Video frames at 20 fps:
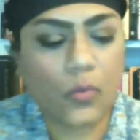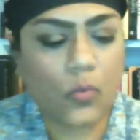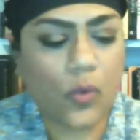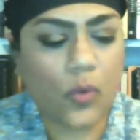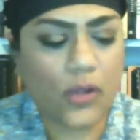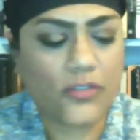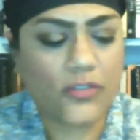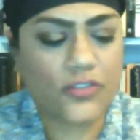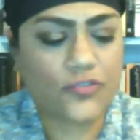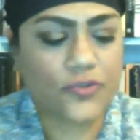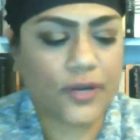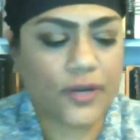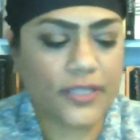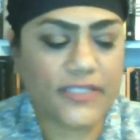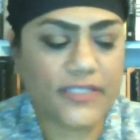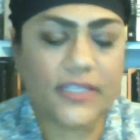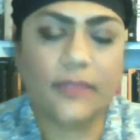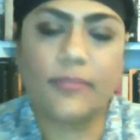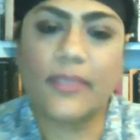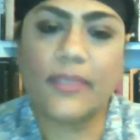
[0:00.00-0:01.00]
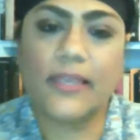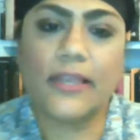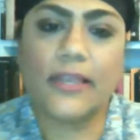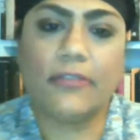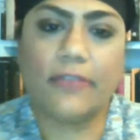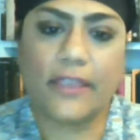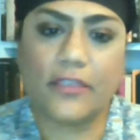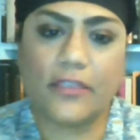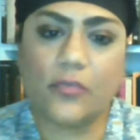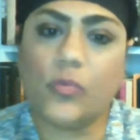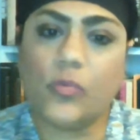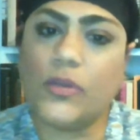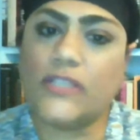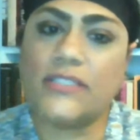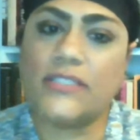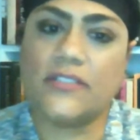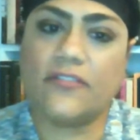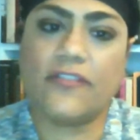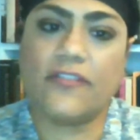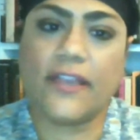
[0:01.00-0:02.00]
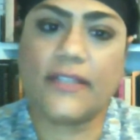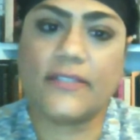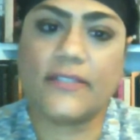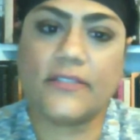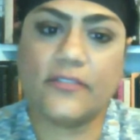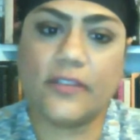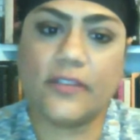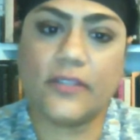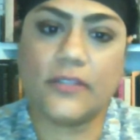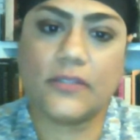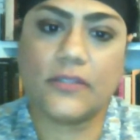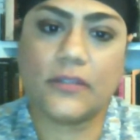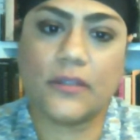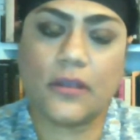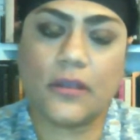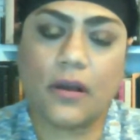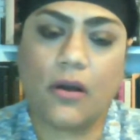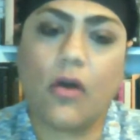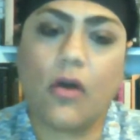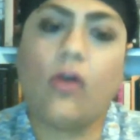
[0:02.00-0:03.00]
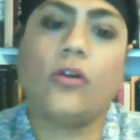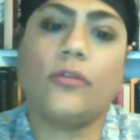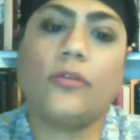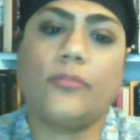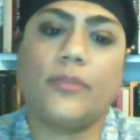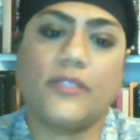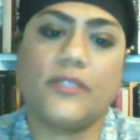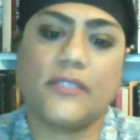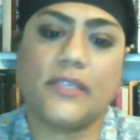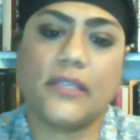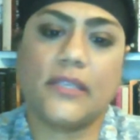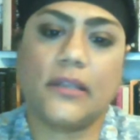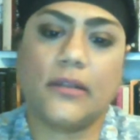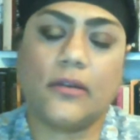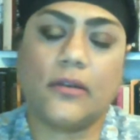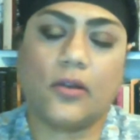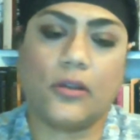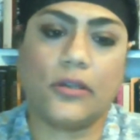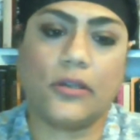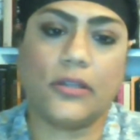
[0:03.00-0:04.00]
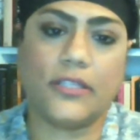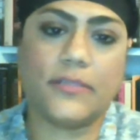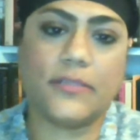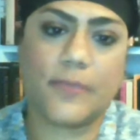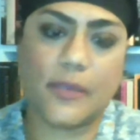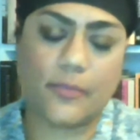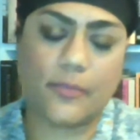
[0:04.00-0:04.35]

whilst trying to ameliorate the worst effects of it on particular mm. colonized